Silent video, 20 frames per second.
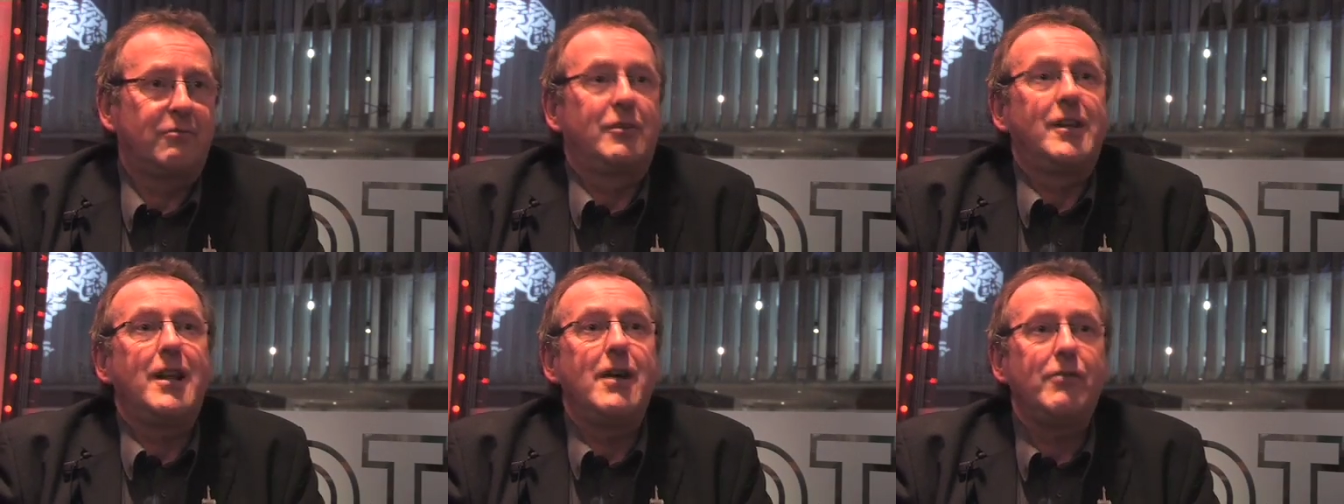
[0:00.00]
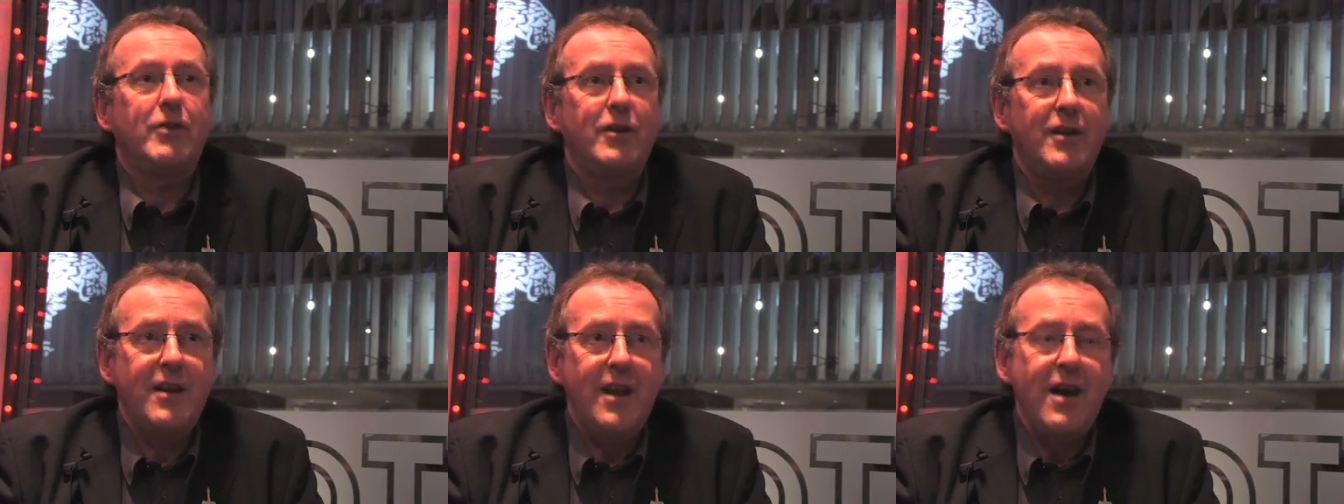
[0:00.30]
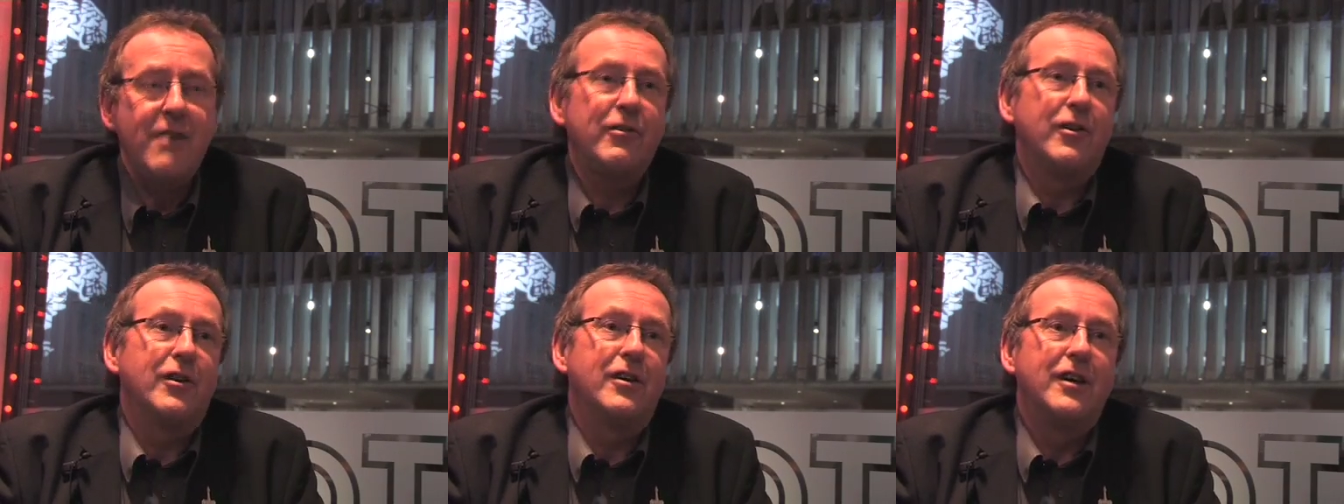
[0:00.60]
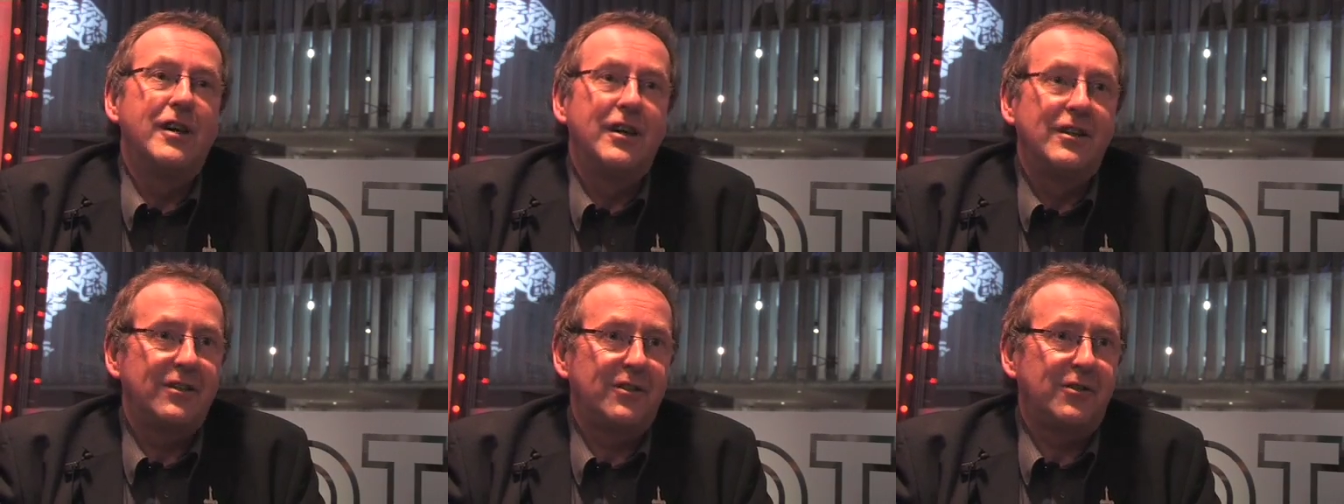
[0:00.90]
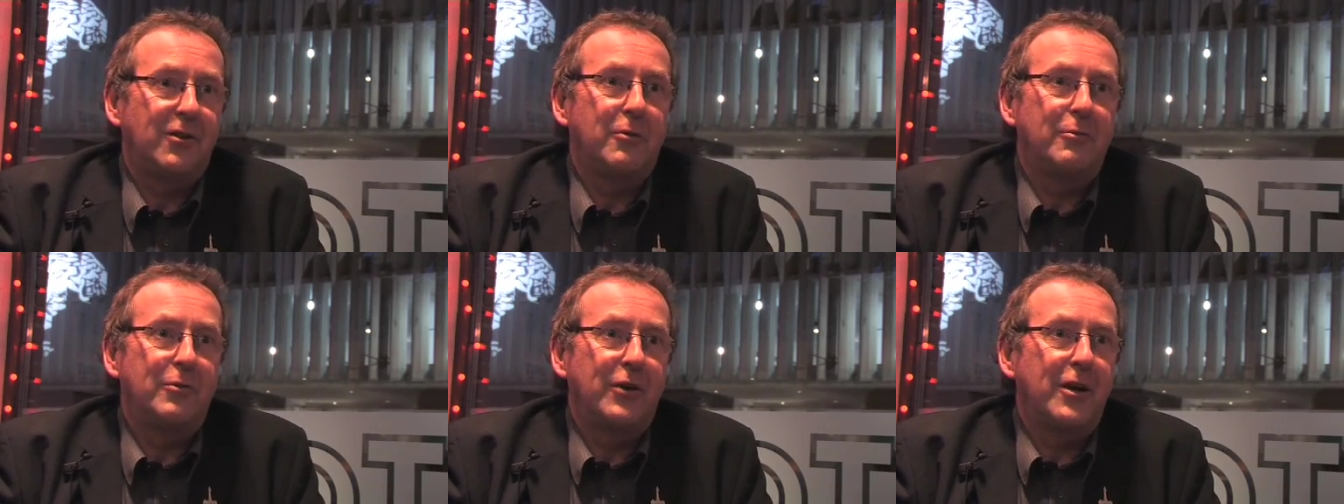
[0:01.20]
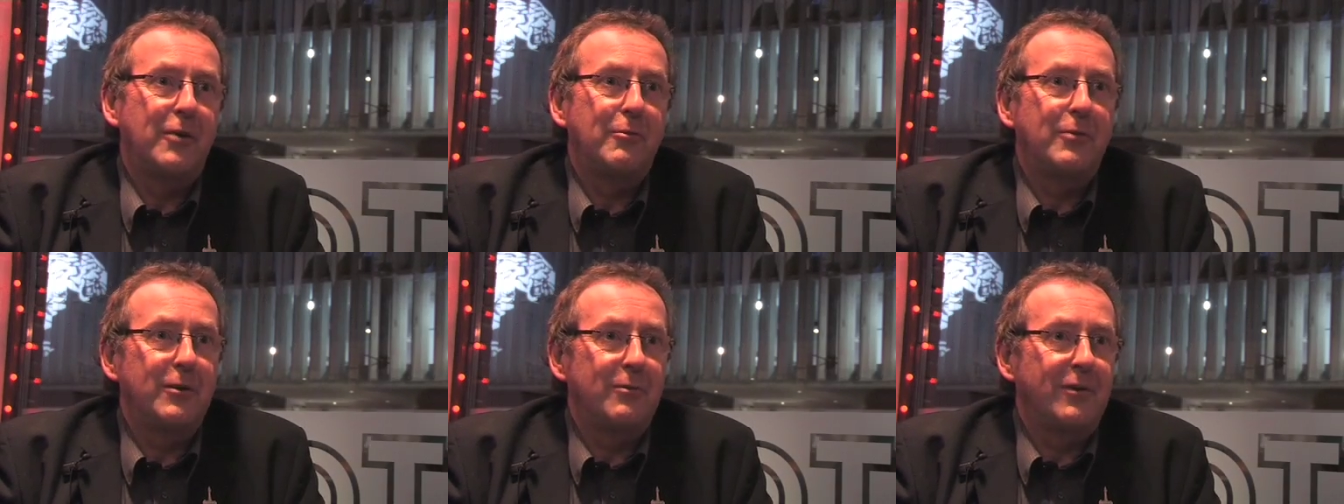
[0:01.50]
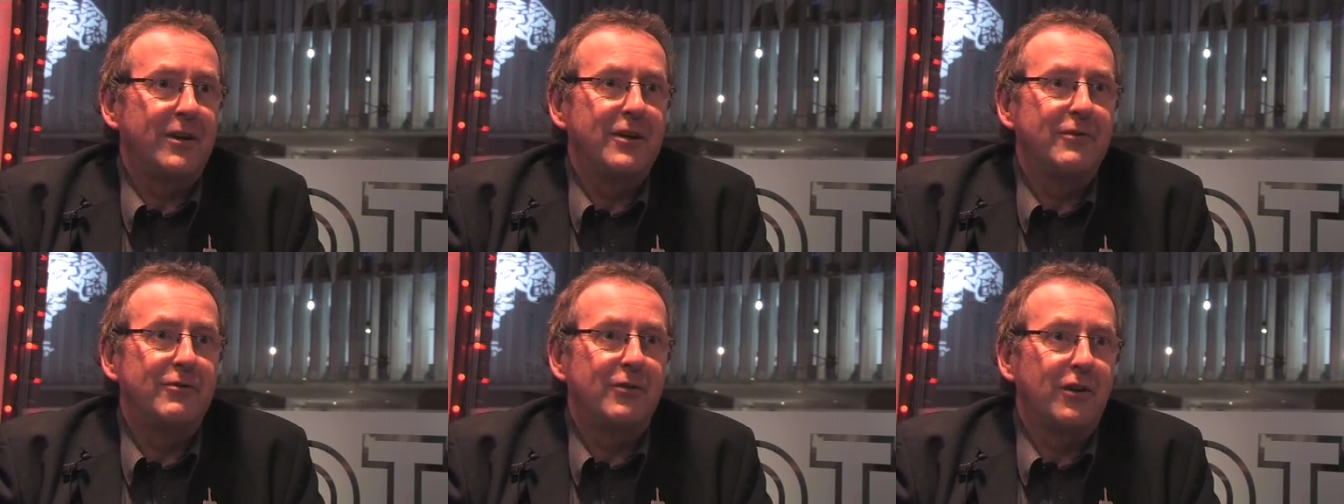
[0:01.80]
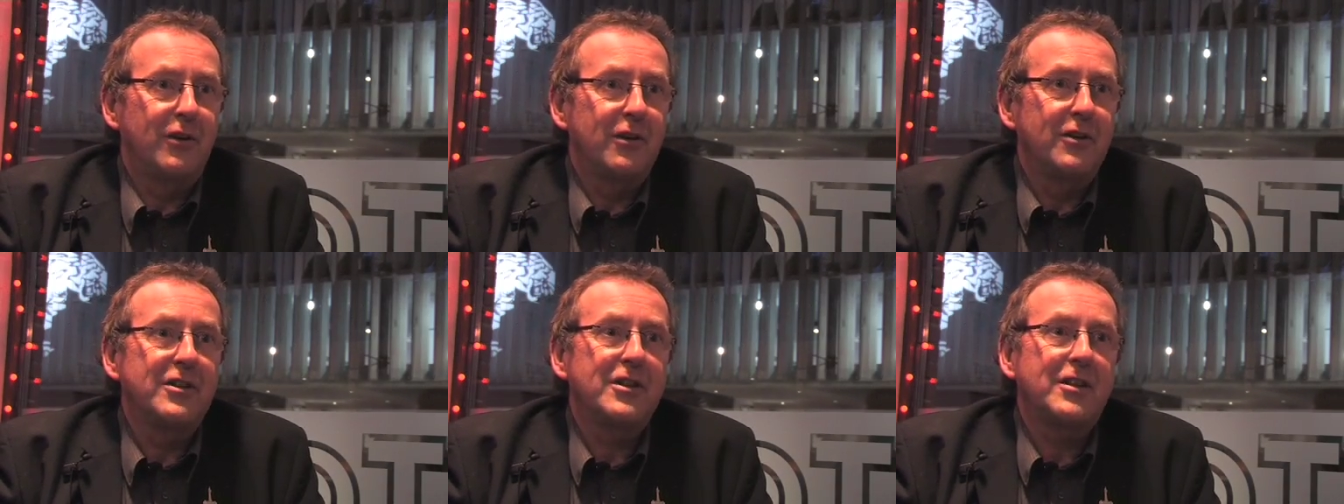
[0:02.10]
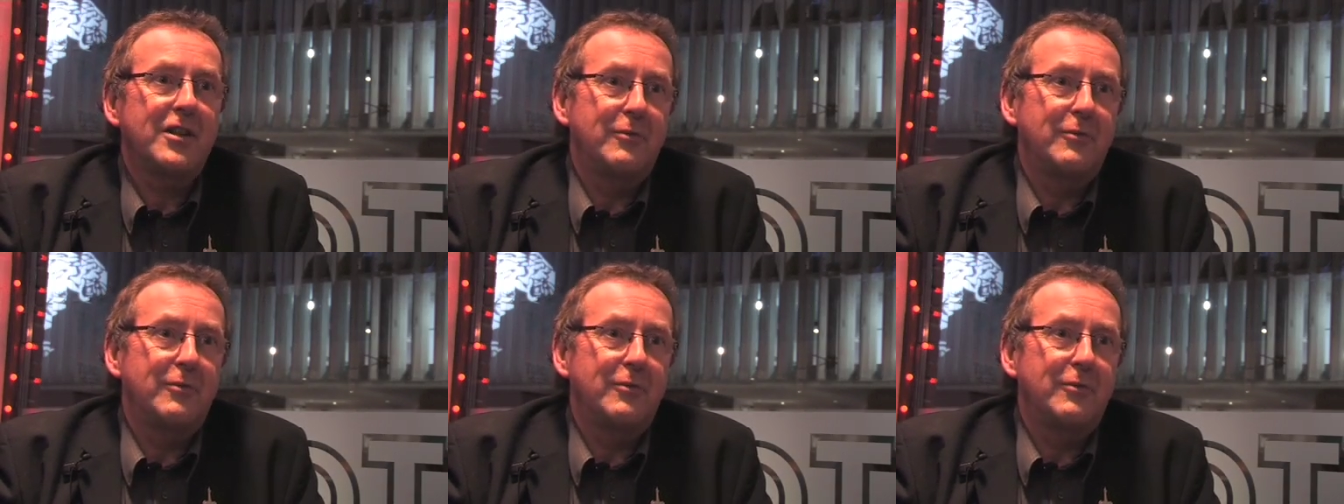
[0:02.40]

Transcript: never, never stopped bringing people here for lunch.